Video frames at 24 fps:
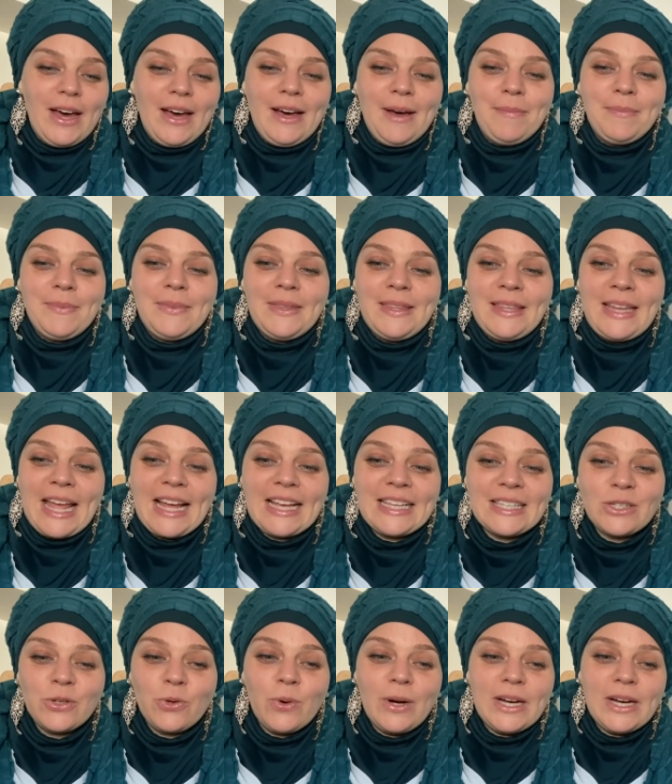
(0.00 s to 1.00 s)

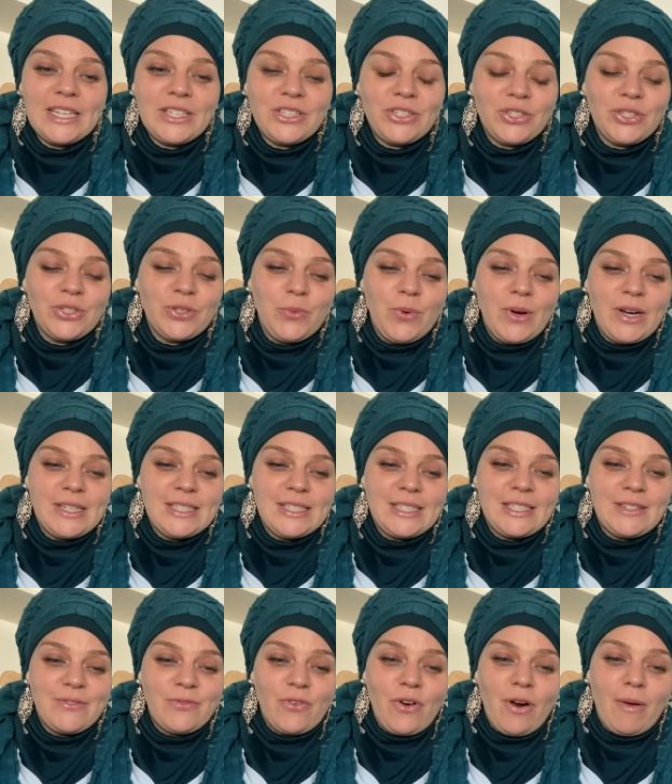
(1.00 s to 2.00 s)
Next question
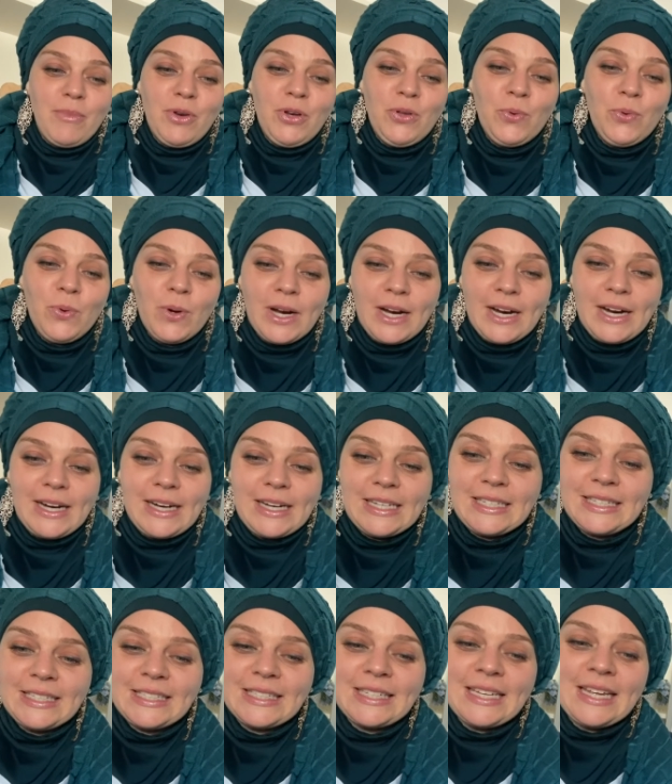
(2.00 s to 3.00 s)
was from
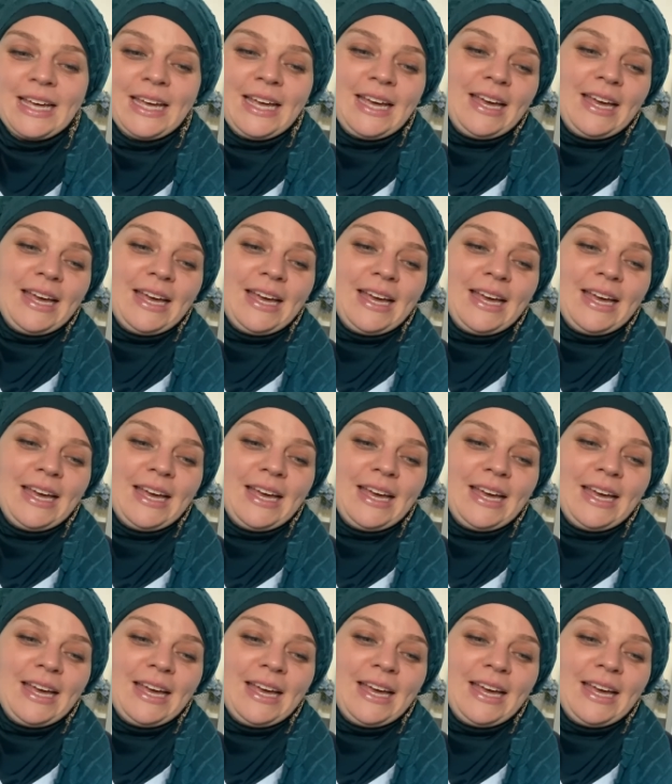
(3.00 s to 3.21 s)
Lucas,